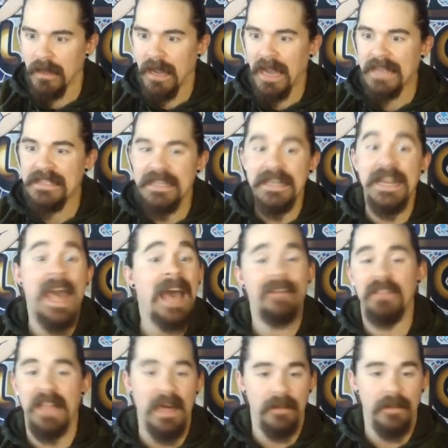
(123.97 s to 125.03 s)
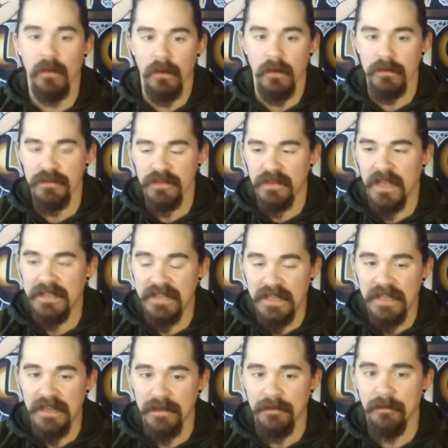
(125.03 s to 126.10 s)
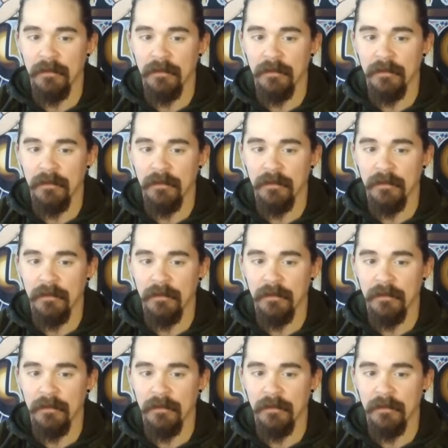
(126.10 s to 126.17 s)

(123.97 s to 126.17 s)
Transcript: I didn't have a lot of those as a kid.